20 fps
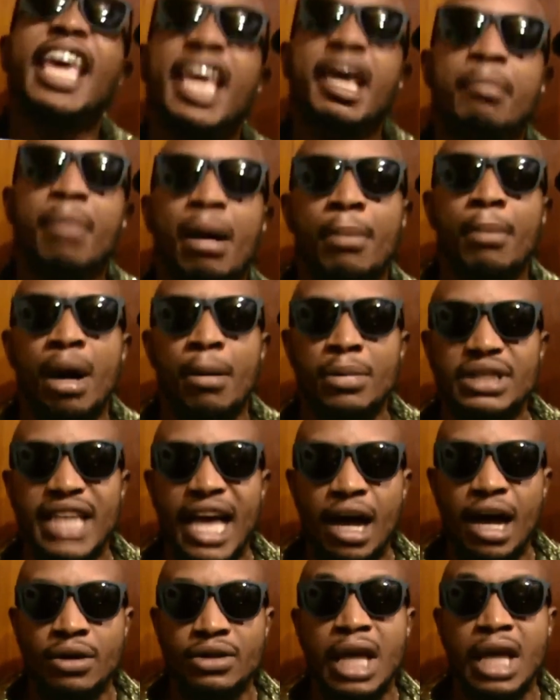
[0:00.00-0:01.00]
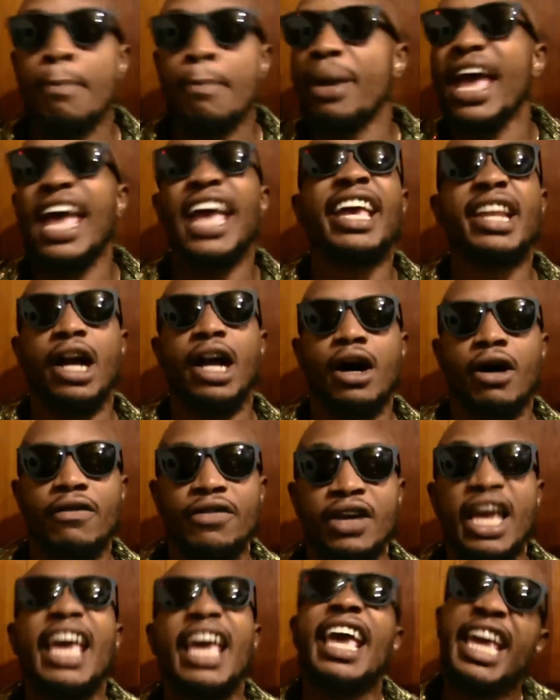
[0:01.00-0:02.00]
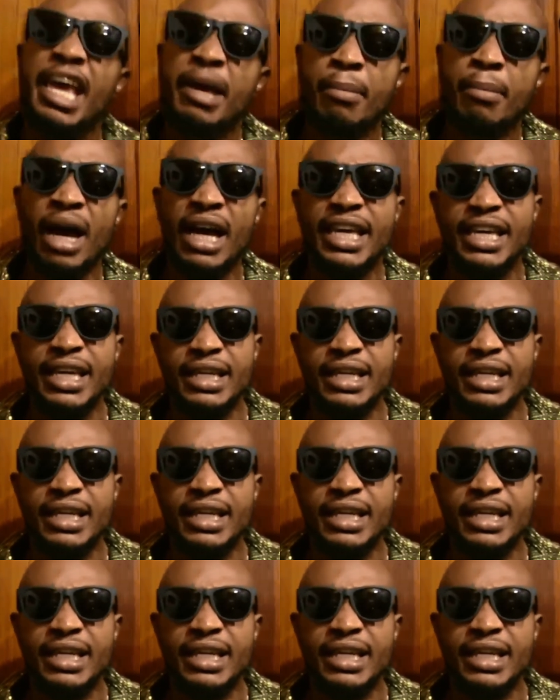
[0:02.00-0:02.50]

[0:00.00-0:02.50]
in my mama's house, paid off, in my